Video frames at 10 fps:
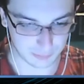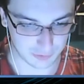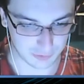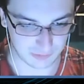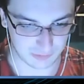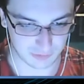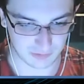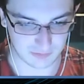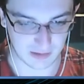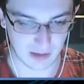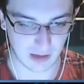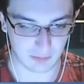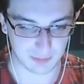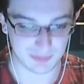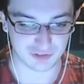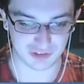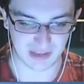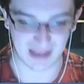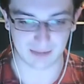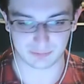positive stuff there. We mentioned
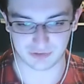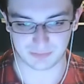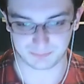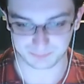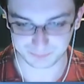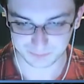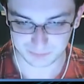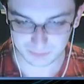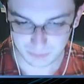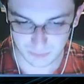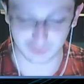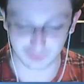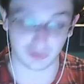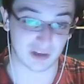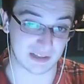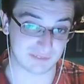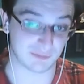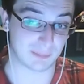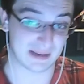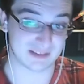Apt struggling for
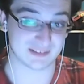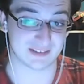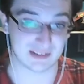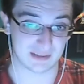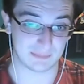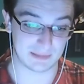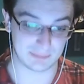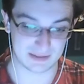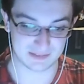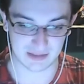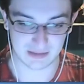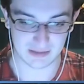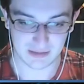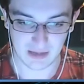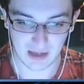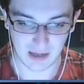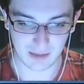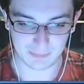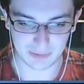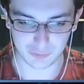pace in P10.
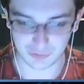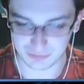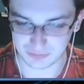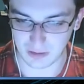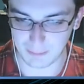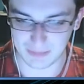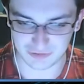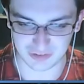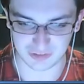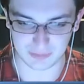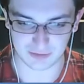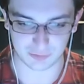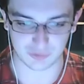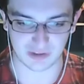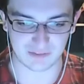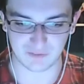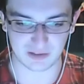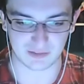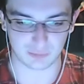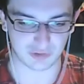He also mentioned to me afterwards that he felt
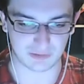like there was